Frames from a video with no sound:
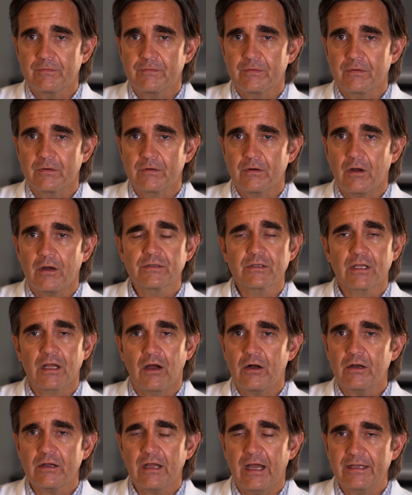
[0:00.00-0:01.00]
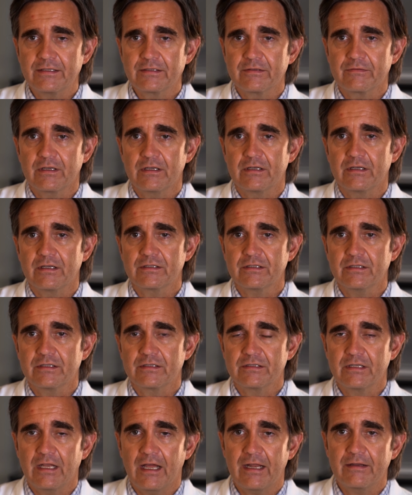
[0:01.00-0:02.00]
for all, all kinds of
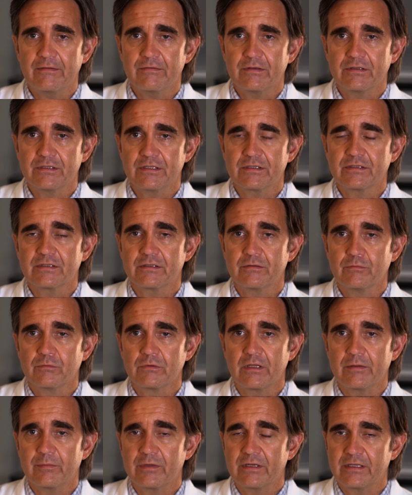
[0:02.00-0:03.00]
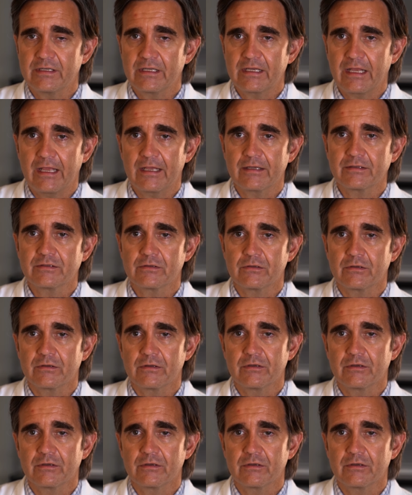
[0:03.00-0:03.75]
conditions, not even just limited to cancer.